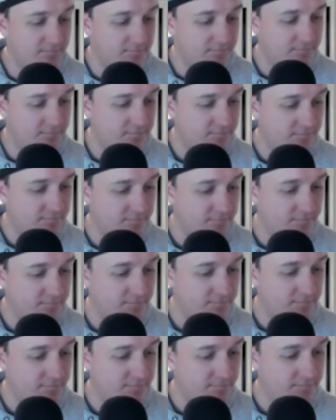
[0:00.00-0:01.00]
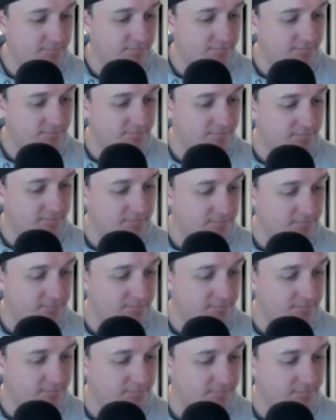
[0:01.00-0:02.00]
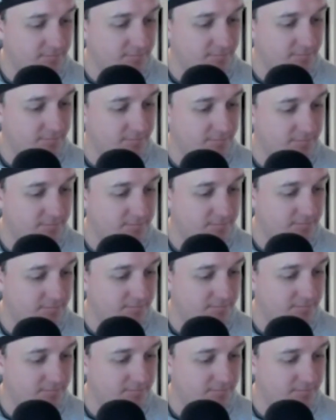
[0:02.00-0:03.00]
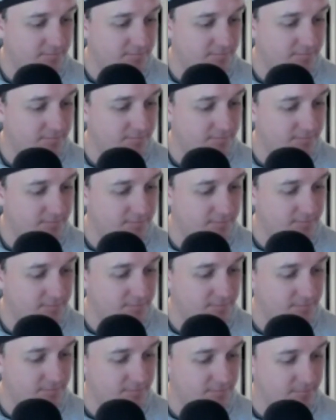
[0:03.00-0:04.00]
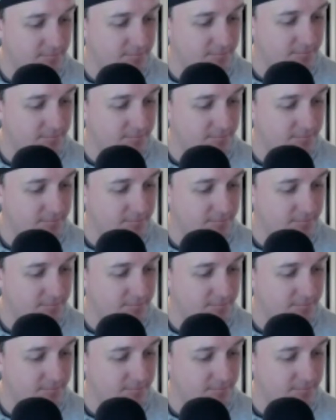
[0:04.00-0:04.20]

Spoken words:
[no speech]